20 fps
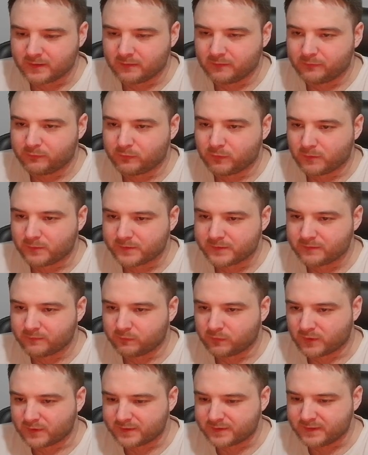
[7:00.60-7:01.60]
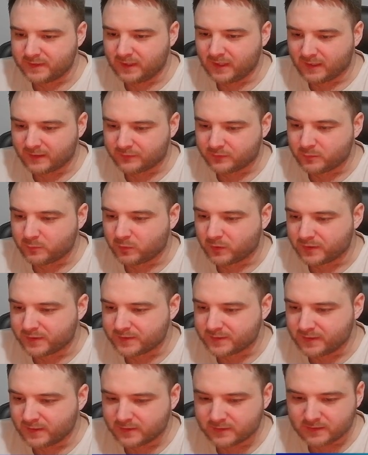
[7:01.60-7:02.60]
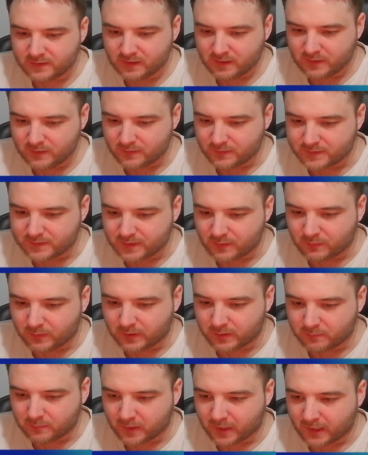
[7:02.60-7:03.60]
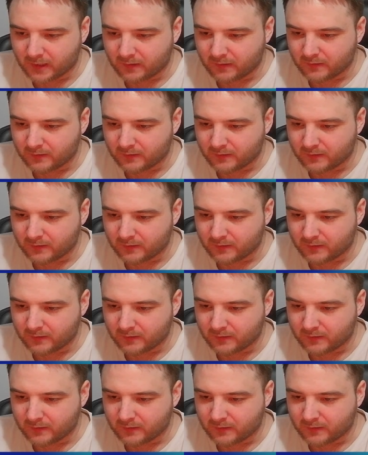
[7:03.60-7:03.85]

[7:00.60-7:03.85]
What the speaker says: Frosty at 2.6, you see with my